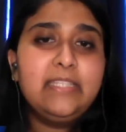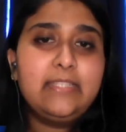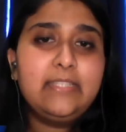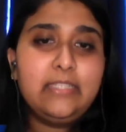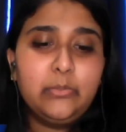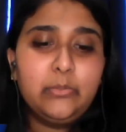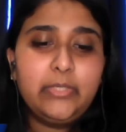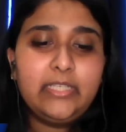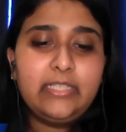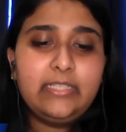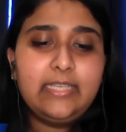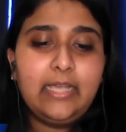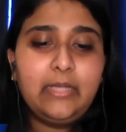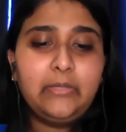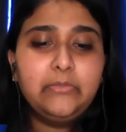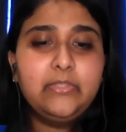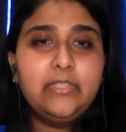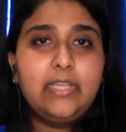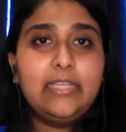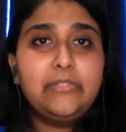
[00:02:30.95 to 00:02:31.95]
slowing
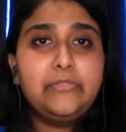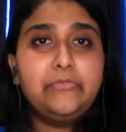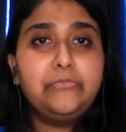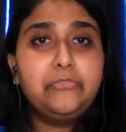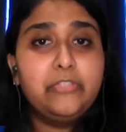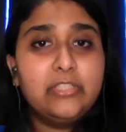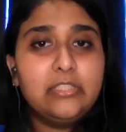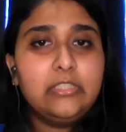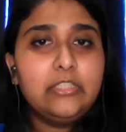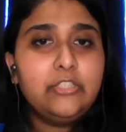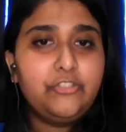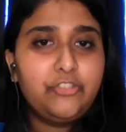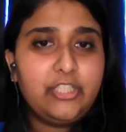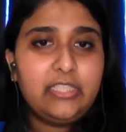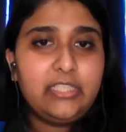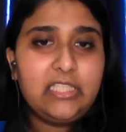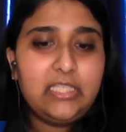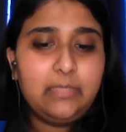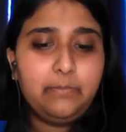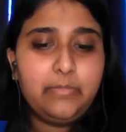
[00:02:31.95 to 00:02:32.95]
down as real
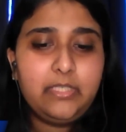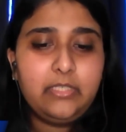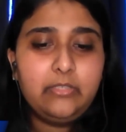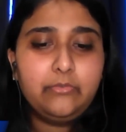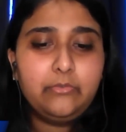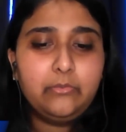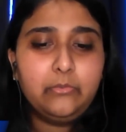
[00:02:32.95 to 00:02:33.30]
GDP